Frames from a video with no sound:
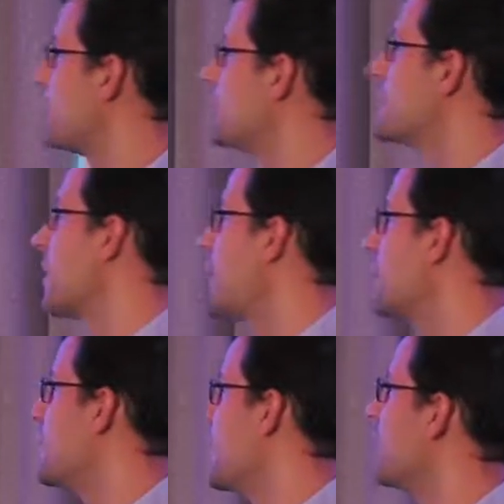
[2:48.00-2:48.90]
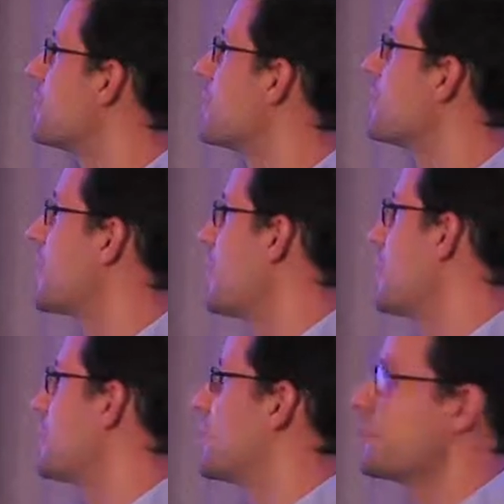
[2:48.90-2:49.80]
whose ID ends in
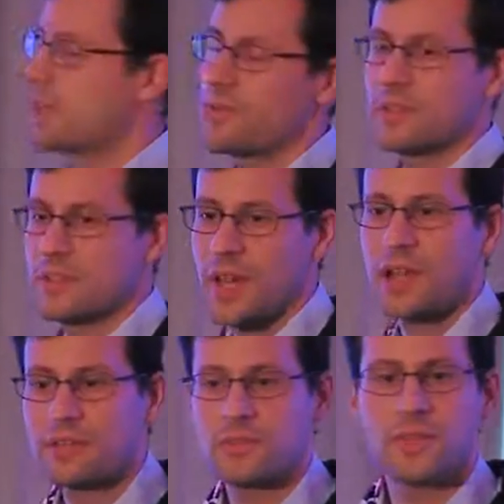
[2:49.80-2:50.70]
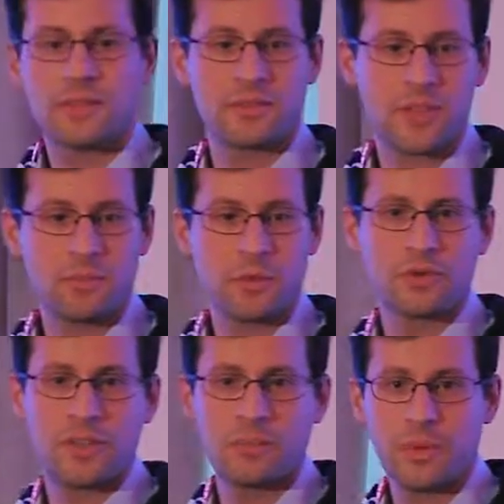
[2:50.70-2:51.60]
70 to 79, so that's a
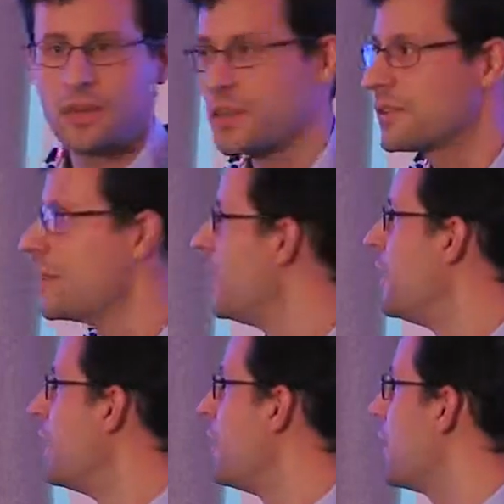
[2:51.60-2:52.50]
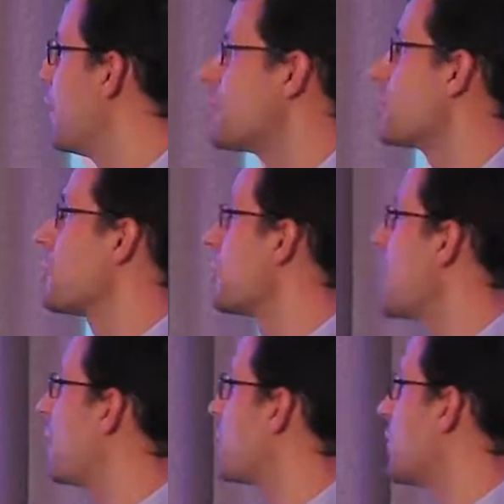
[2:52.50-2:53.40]
10% bucket. So a
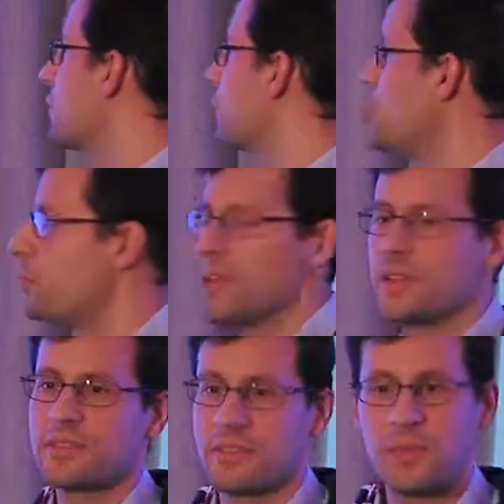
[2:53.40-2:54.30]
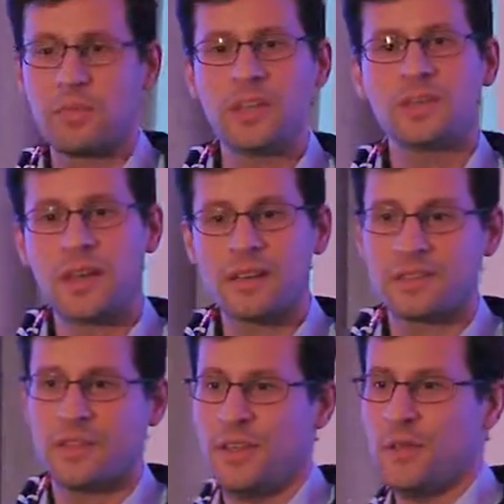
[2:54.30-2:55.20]
10% group, and it's an A/B
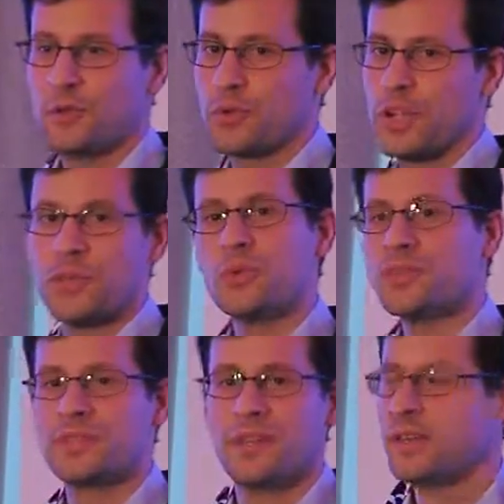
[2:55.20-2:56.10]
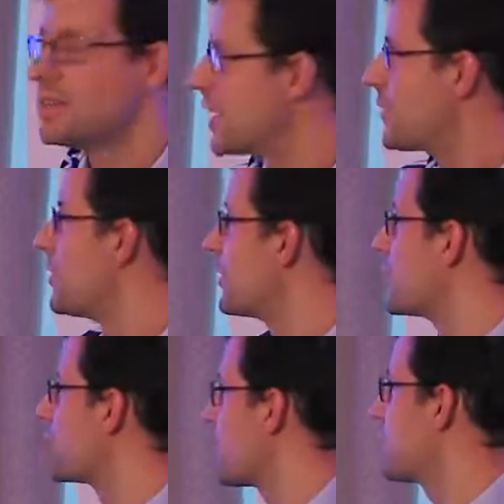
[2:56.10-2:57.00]
test. So I'll use 70
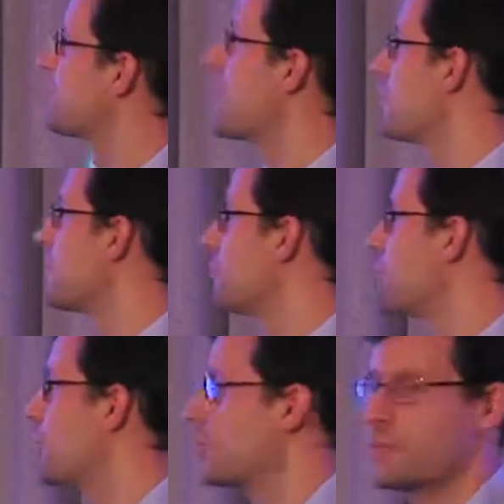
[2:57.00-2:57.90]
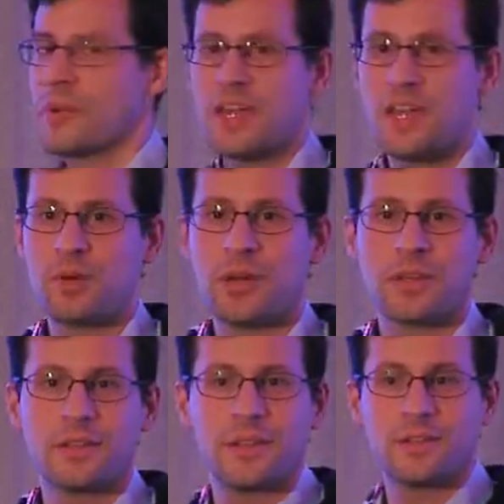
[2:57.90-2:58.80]
to 74 for my A
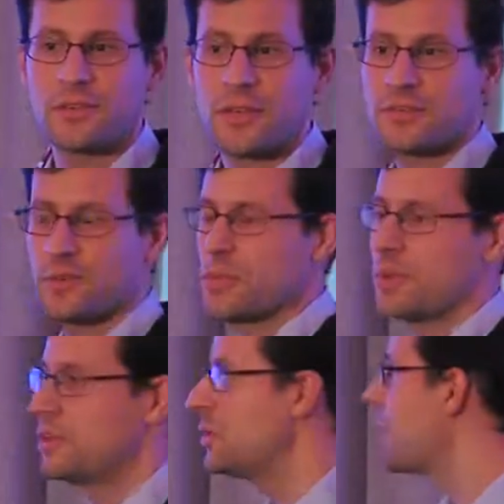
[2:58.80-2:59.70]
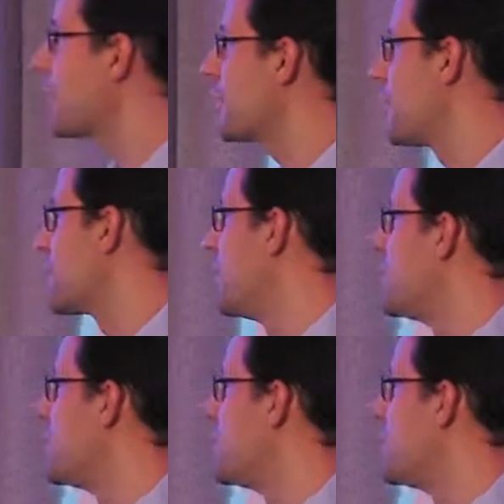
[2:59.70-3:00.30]
bucket and the rest for my B bucket.